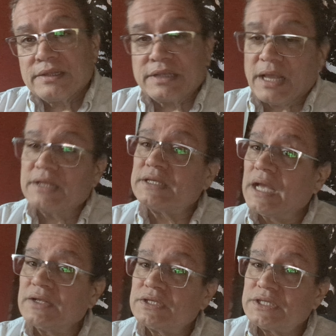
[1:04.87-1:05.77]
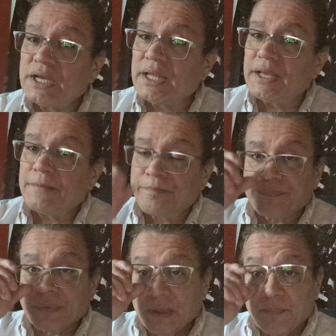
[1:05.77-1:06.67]
It sounds silly,
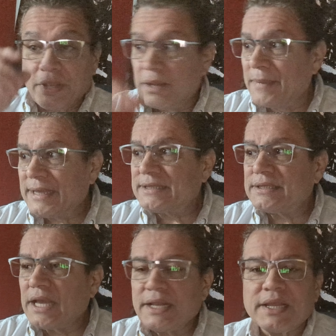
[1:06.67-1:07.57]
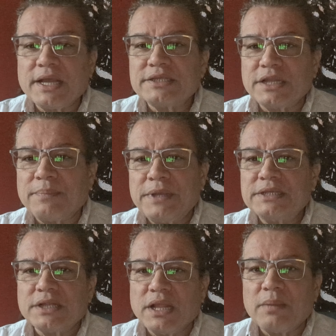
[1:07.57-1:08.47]
but you make 10 cuts in a
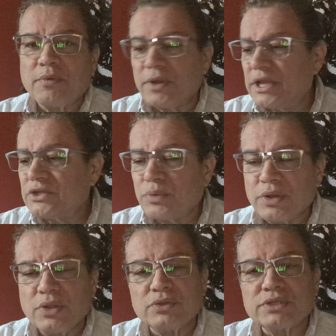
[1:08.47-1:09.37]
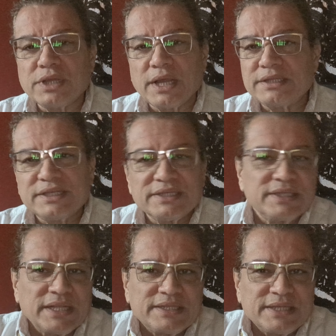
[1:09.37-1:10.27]
piece of lumber and each one of those cuts
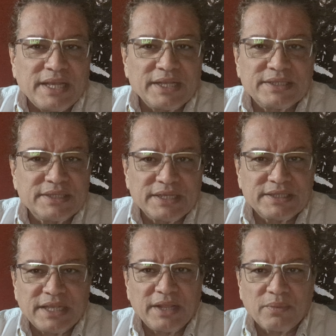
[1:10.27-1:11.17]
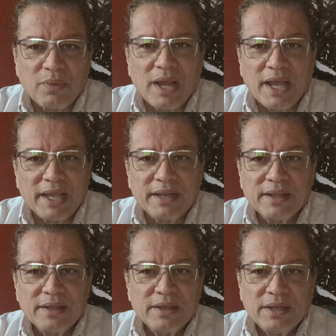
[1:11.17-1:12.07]
is, let's say, a 16th wide.
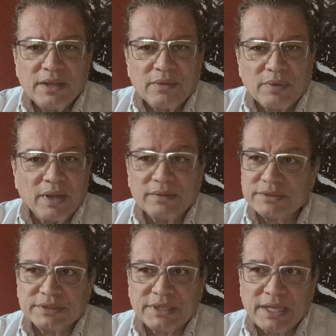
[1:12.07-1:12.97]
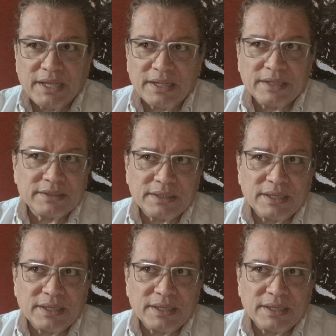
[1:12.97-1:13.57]
Well, 10,